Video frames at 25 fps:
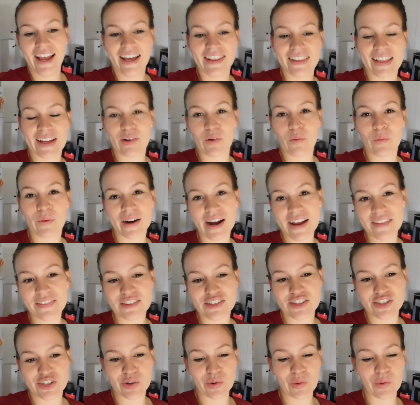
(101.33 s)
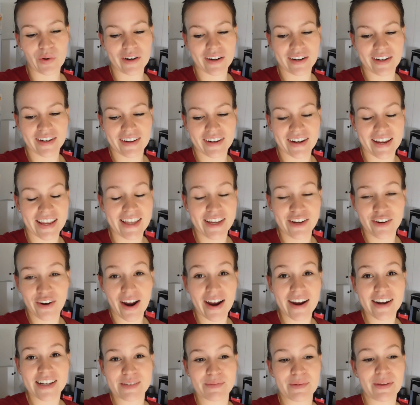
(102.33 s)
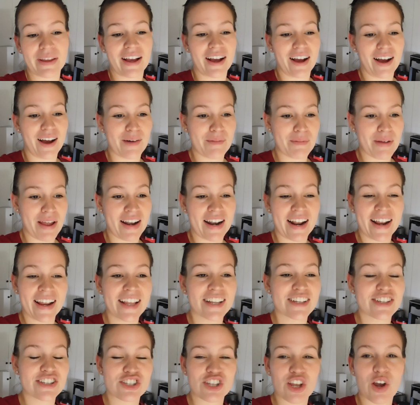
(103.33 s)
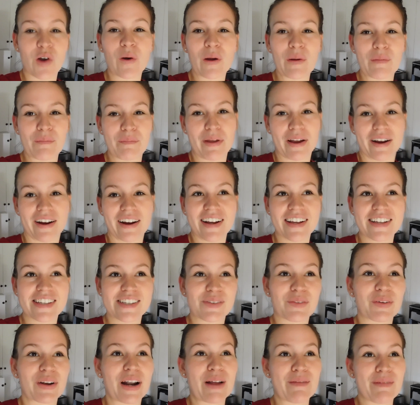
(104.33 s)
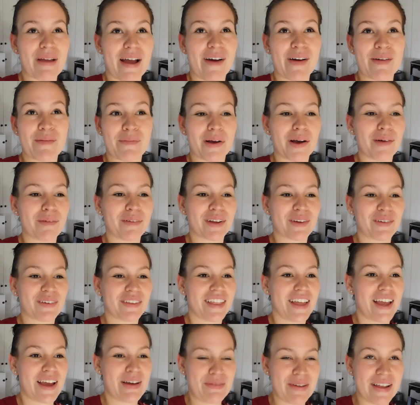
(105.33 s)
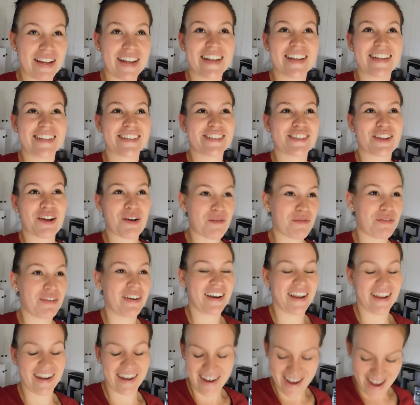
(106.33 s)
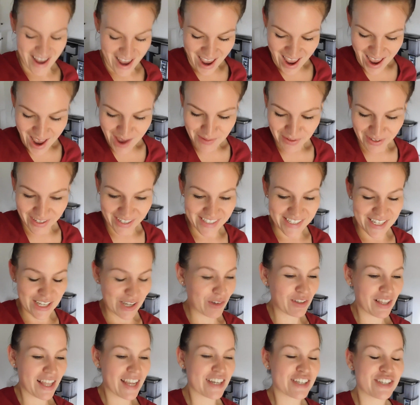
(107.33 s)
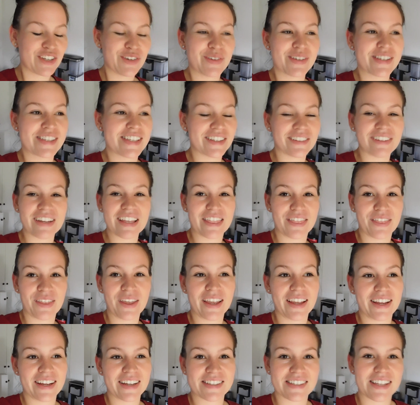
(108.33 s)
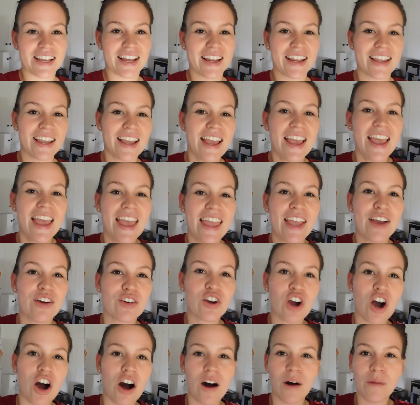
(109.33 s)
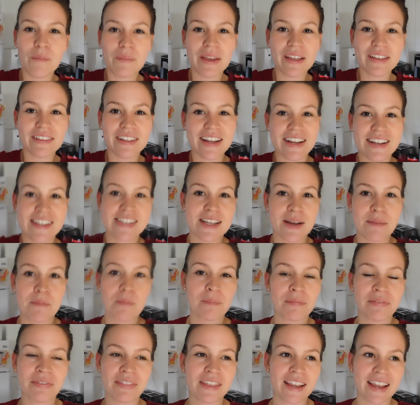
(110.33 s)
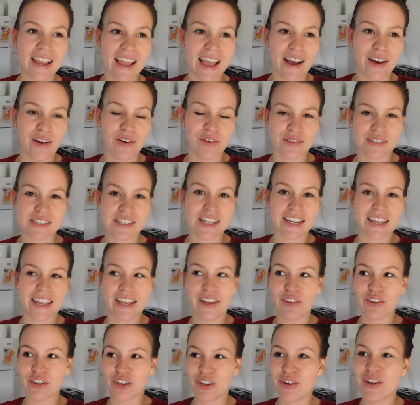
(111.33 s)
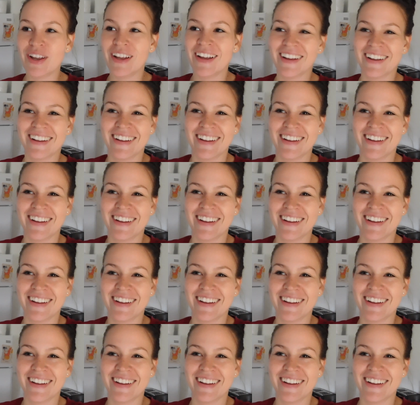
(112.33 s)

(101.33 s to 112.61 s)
Like when we're at the store, he cracks me up, and I get so embarrassed when I'm out in public with him. It is so funny because he'll like do silly things. Like he'll call me like something else. Like he'll use.